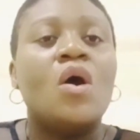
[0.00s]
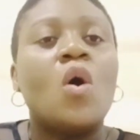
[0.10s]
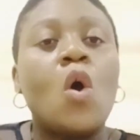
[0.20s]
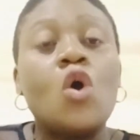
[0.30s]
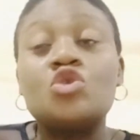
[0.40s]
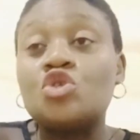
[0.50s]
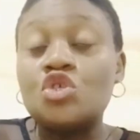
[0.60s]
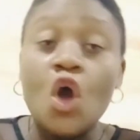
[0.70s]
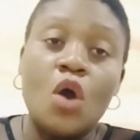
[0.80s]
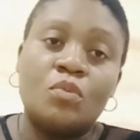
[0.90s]
or
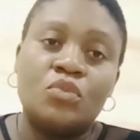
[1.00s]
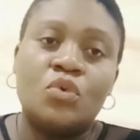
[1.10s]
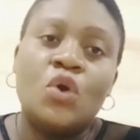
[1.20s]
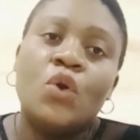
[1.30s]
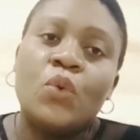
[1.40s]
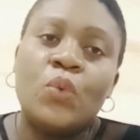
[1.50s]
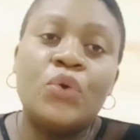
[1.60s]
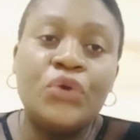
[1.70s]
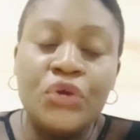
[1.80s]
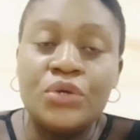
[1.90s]
some
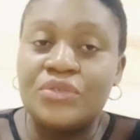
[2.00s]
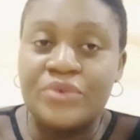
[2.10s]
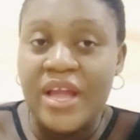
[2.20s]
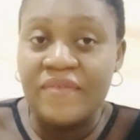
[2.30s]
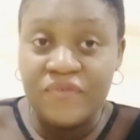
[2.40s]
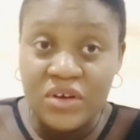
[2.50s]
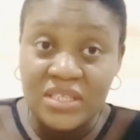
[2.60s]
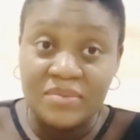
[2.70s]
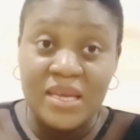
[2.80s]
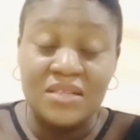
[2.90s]
will use
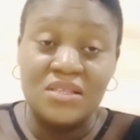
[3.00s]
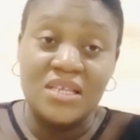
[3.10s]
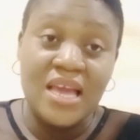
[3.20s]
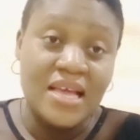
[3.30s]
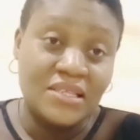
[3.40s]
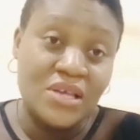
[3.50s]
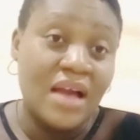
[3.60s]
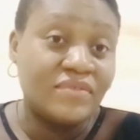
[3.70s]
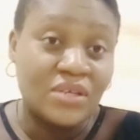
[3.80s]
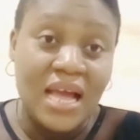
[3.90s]
reinforcement. Yes, you have to